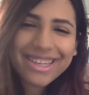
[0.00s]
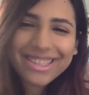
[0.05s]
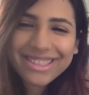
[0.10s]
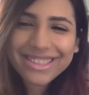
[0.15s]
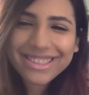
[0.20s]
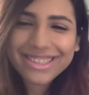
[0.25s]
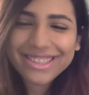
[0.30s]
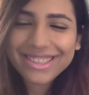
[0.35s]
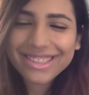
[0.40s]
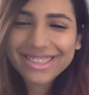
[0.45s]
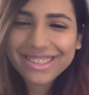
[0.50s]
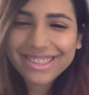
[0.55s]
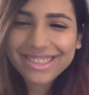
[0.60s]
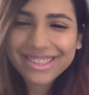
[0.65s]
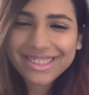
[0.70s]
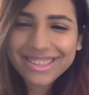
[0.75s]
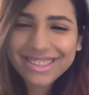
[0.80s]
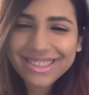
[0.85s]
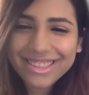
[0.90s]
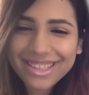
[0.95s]

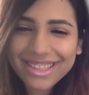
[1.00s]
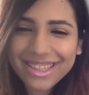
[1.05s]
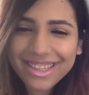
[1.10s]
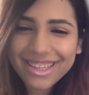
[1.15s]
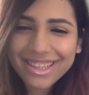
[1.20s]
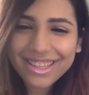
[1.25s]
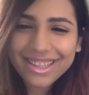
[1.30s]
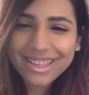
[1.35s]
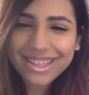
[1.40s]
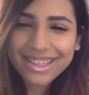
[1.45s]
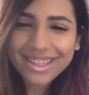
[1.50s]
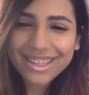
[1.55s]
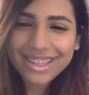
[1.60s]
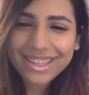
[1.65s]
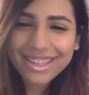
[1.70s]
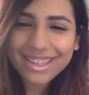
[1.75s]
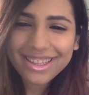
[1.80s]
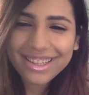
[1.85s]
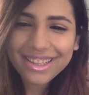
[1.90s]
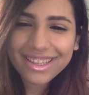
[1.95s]

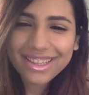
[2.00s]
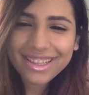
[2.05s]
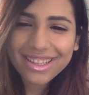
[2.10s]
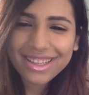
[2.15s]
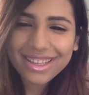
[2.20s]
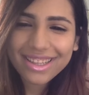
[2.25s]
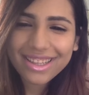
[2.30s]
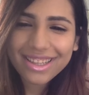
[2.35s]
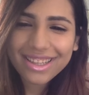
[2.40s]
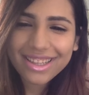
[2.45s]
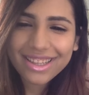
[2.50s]
Nothing is said.